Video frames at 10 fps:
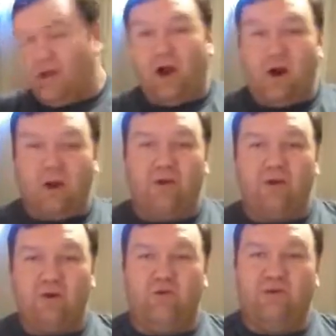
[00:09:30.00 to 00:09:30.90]

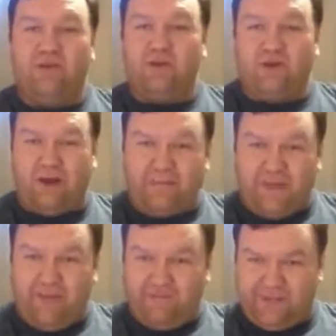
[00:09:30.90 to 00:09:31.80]
when the
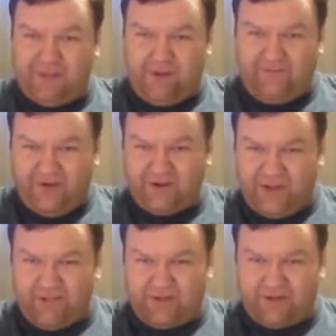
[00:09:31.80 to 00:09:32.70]
new first
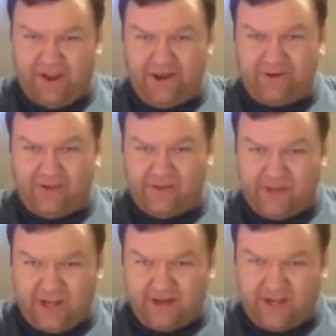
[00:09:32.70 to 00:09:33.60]
episode airs of the
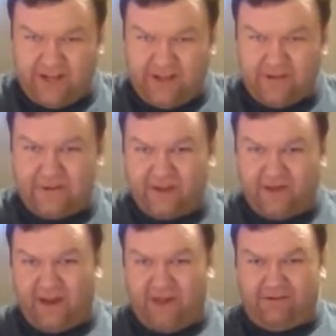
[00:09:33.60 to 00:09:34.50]

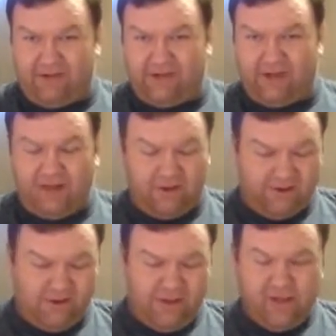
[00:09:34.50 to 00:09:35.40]
Ducktales, I'll let you
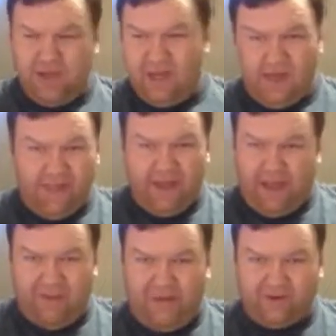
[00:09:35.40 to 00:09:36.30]
know about,
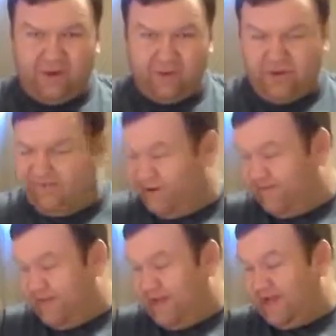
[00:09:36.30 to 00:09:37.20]
I mean, I'll do a review of
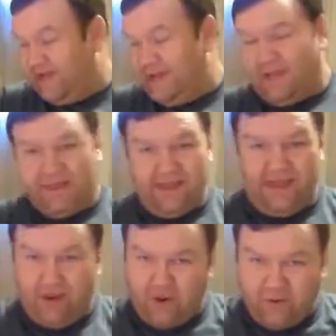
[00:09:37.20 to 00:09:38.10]
that, the
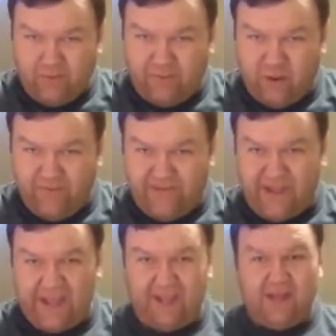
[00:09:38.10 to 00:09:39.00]
Hey Arnold
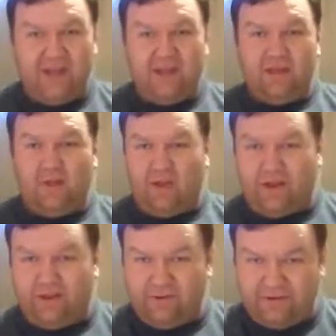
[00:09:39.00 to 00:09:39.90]
movie, the
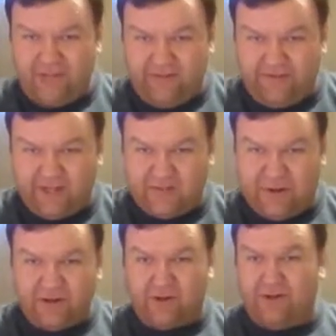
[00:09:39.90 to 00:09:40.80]
Rocko's TV
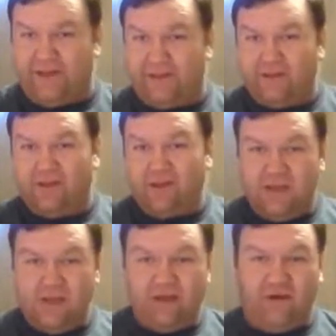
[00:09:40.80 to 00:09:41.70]
special, and then
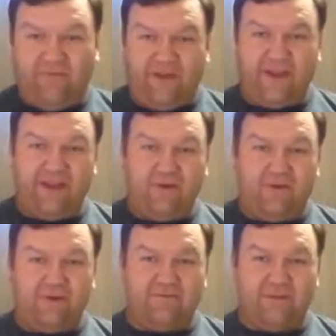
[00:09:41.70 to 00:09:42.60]
hopefully
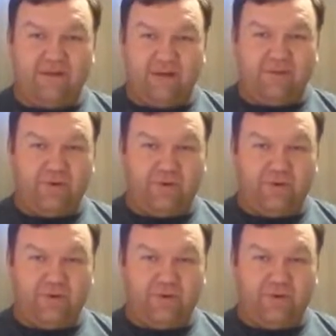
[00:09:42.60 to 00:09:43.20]
whenever the Temple,